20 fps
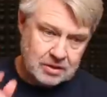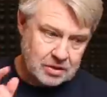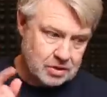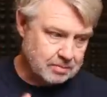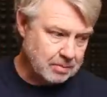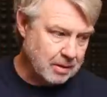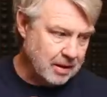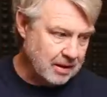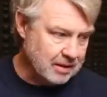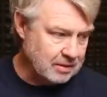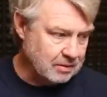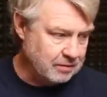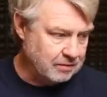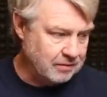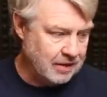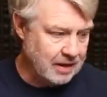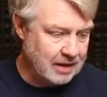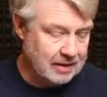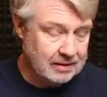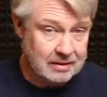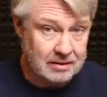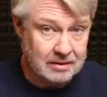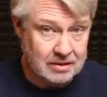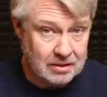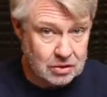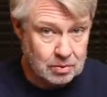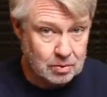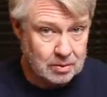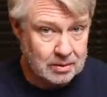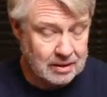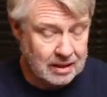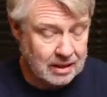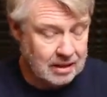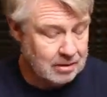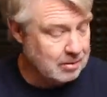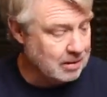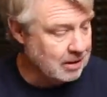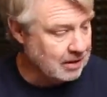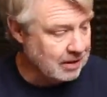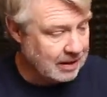despite the fact that this one
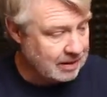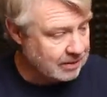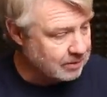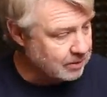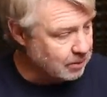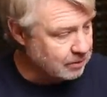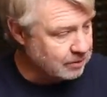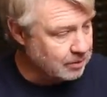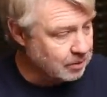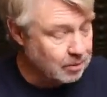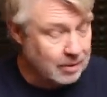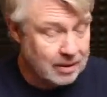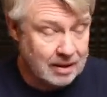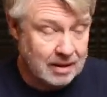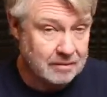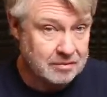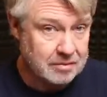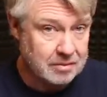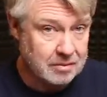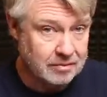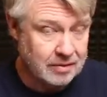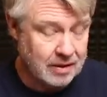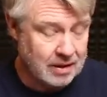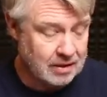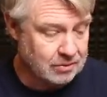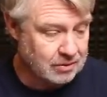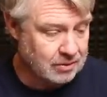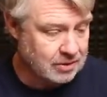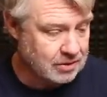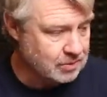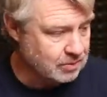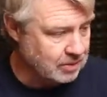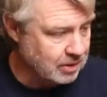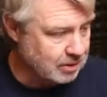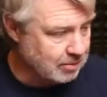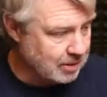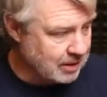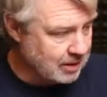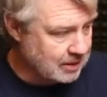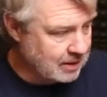came in. I don't know if it went out from the factory this way,
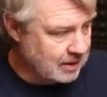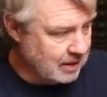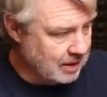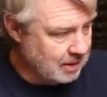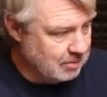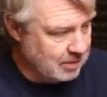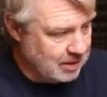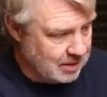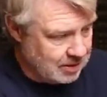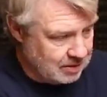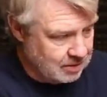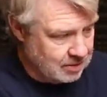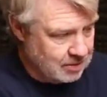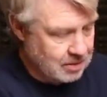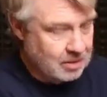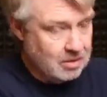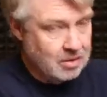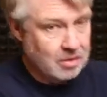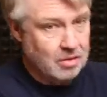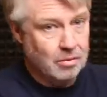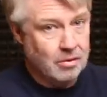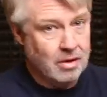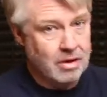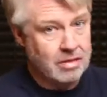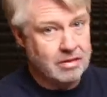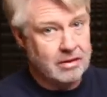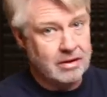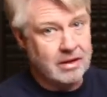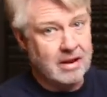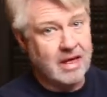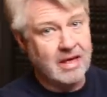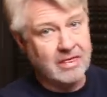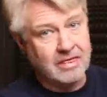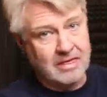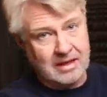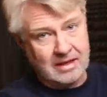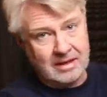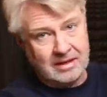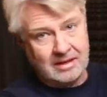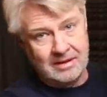but it came in with
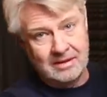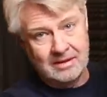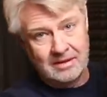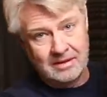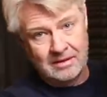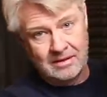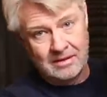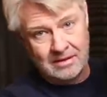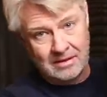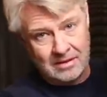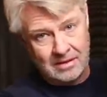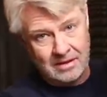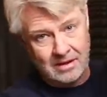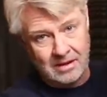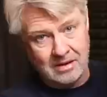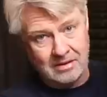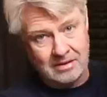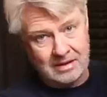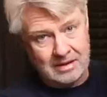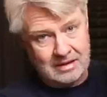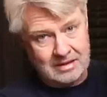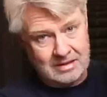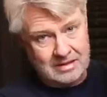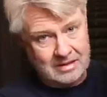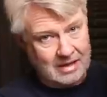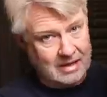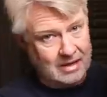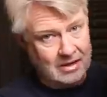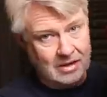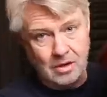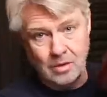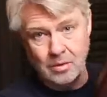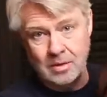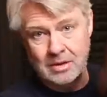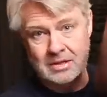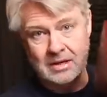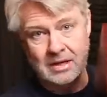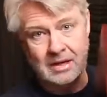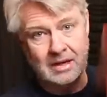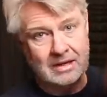nothing on the inside. No
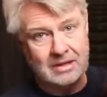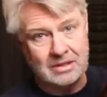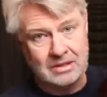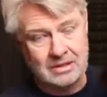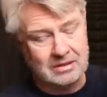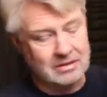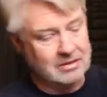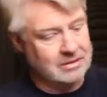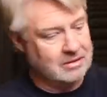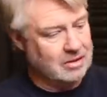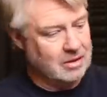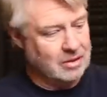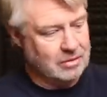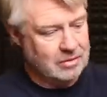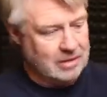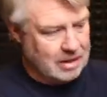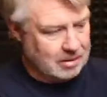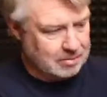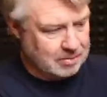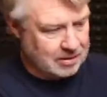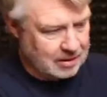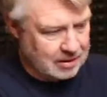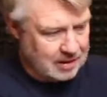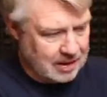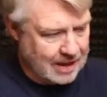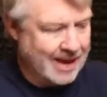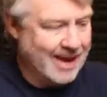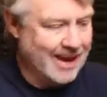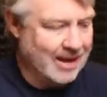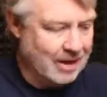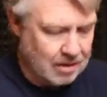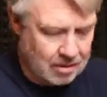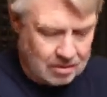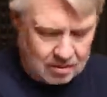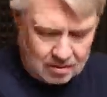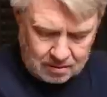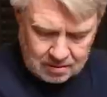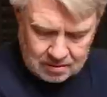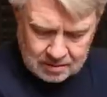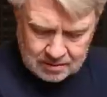insulation, no damping at
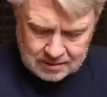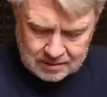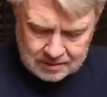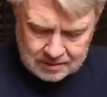all.